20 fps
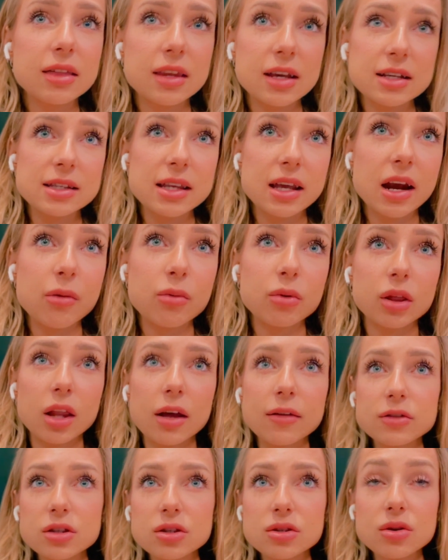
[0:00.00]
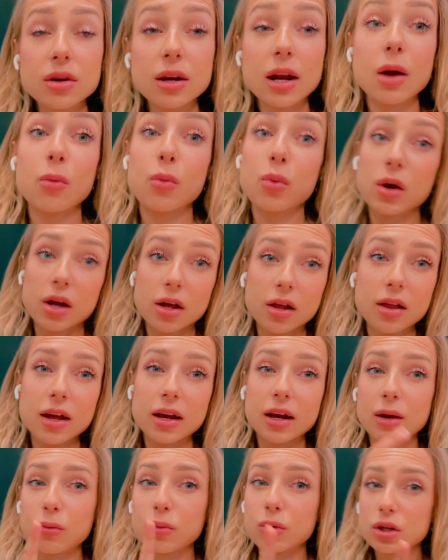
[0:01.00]
things that I would love to do, and I
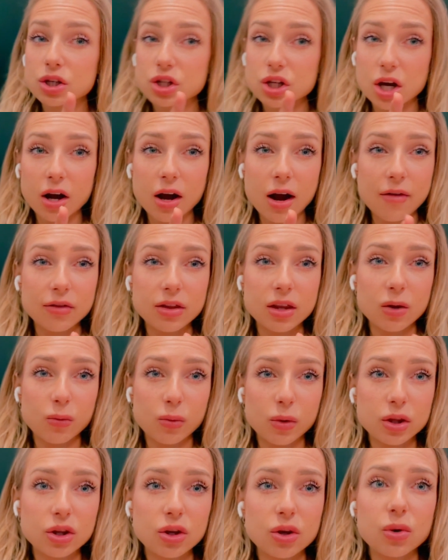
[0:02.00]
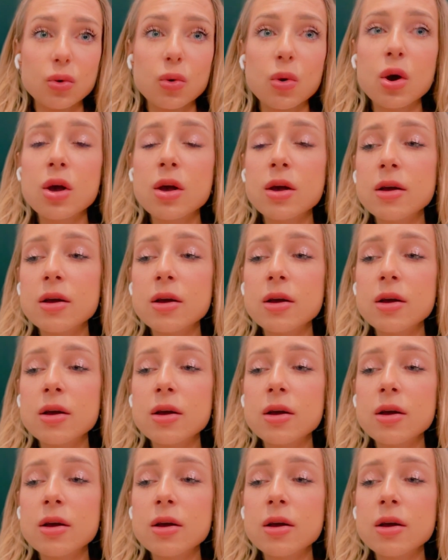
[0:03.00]
will share everything with you.